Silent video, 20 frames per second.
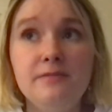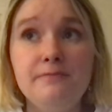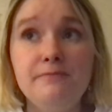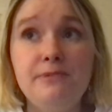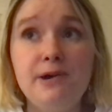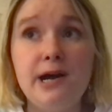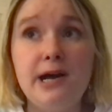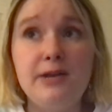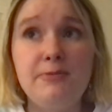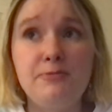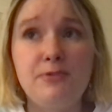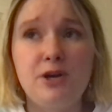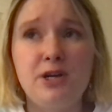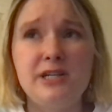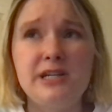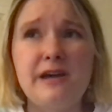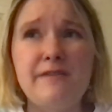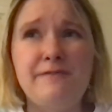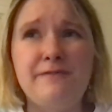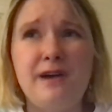But
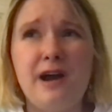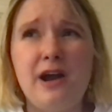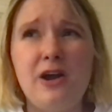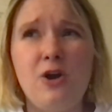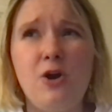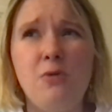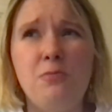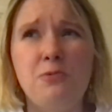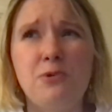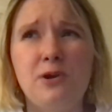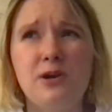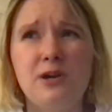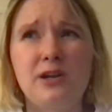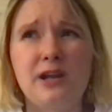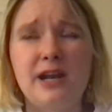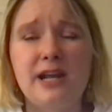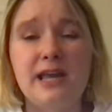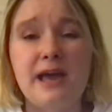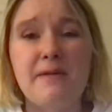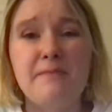I hope we're
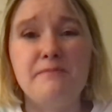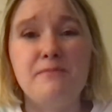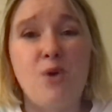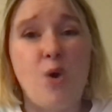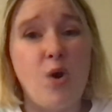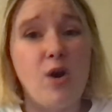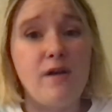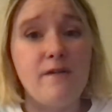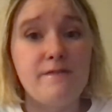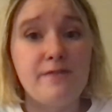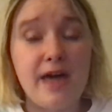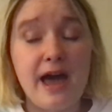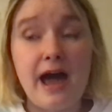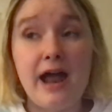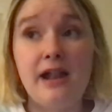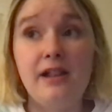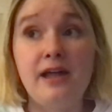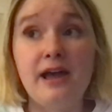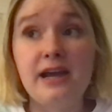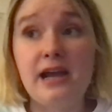going to get more of
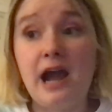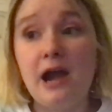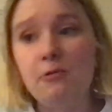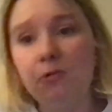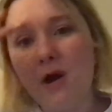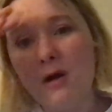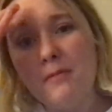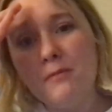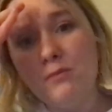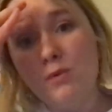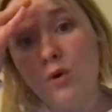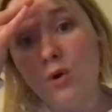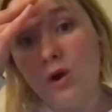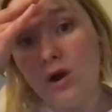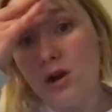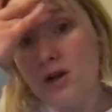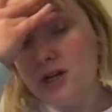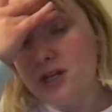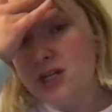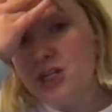that. Like, I want
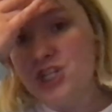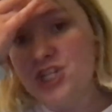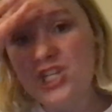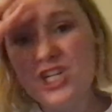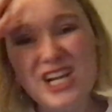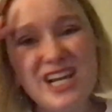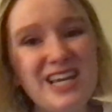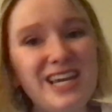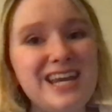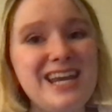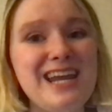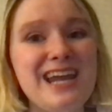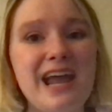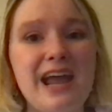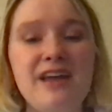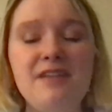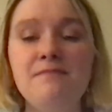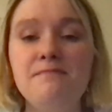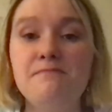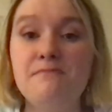more Shiki
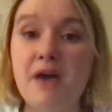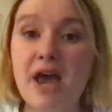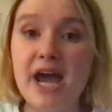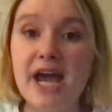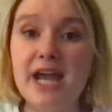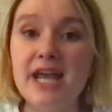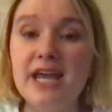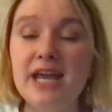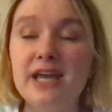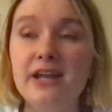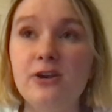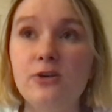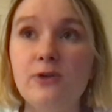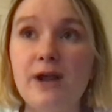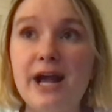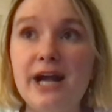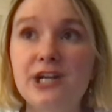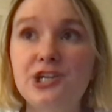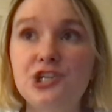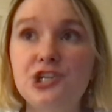and Mei
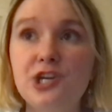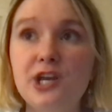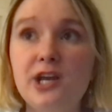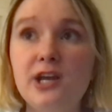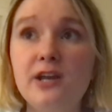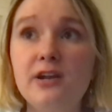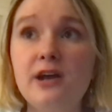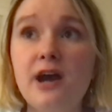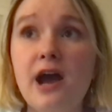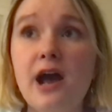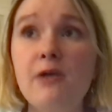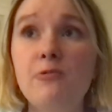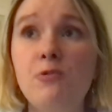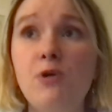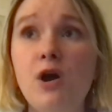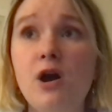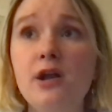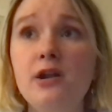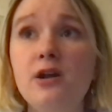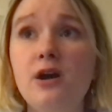interaction. I
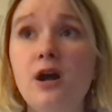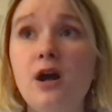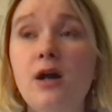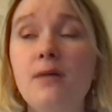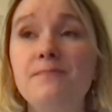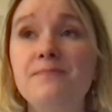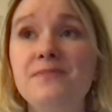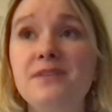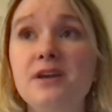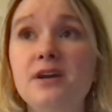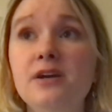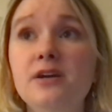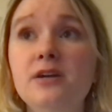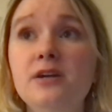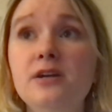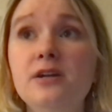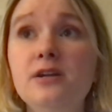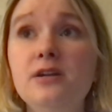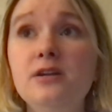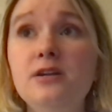want
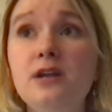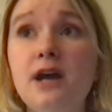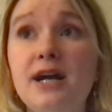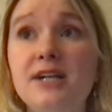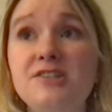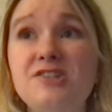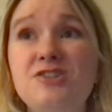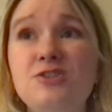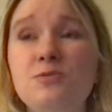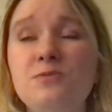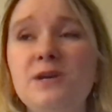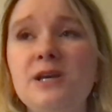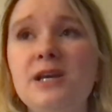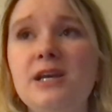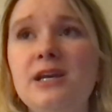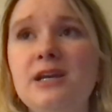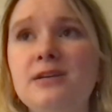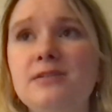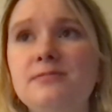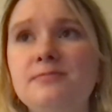
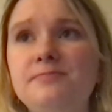Natsumi,